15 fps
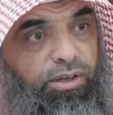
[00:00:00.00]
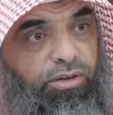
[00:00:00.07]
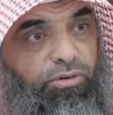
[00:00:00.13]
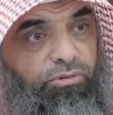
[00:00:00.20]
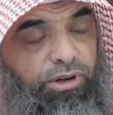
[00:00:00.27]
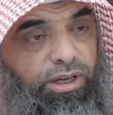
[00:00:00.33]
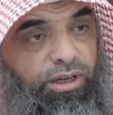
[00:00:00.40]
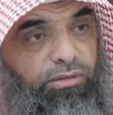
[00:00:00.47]

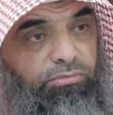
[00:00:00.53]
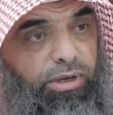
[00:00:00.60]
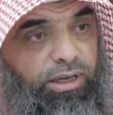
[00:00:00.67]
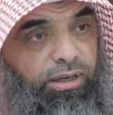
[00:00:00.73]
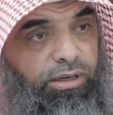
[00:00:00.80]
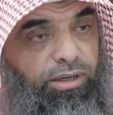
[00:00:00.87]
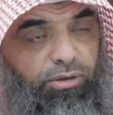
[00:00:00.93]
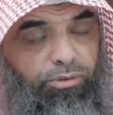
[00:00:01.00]

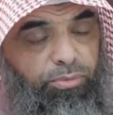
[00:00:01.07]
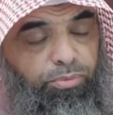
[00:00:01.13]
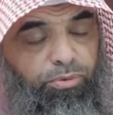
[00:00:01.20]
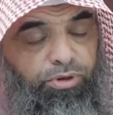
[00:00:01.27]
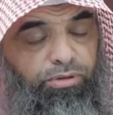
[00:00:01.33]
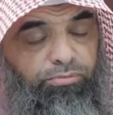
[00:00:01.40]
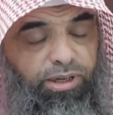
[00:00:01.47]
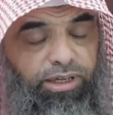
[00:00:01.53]

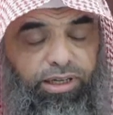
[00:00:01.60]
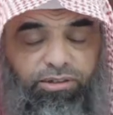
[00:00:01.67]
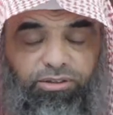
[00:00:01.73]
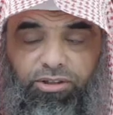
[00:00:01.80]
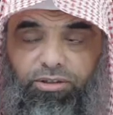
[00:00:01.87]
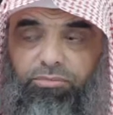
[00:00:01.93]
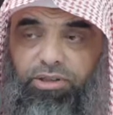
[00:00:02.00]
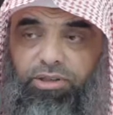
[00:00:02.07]
reported by
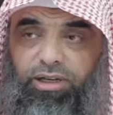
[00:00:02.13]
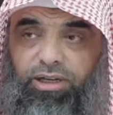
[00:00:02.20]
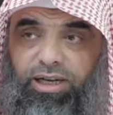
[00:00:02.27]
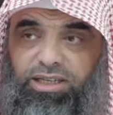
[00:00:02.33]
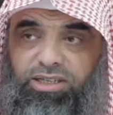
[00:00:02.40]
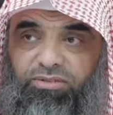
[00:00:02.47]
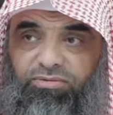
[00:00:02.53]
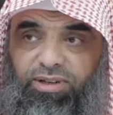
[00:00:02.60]
at-Tirmidhi,
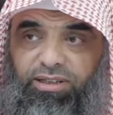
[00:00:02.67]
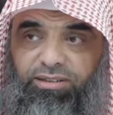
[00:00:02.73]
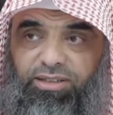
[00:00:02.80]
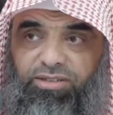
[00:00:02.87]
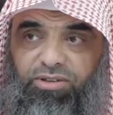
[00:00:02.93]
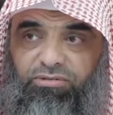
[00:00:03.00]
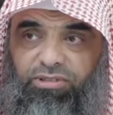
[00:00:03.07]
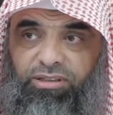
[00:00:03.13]
classified
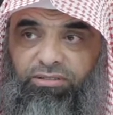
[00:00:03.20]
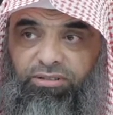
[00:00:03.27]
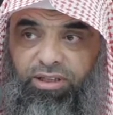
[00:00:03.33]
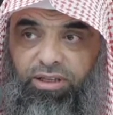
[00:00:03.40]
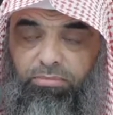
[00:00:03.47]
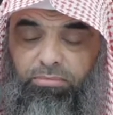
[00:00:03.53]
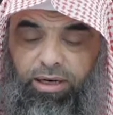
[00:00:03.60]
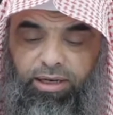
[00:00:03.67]
as
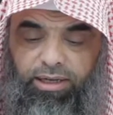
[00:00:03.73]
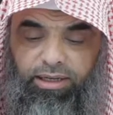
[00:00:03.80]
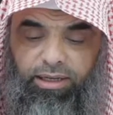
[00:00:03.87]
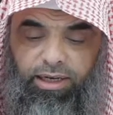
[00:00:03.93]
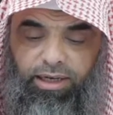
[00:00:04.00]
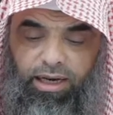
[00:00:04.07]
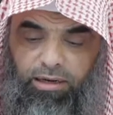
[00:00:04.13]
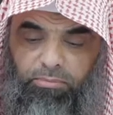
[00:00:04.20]
authentic by
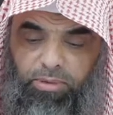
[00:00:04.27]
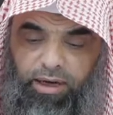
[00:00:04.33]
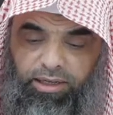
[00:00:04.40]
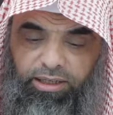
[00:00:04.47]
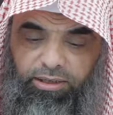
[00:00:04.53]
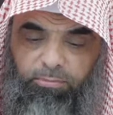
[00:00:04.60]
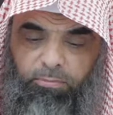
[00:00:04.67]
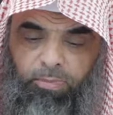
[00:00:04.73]

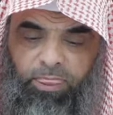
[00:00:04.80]
al-Albani.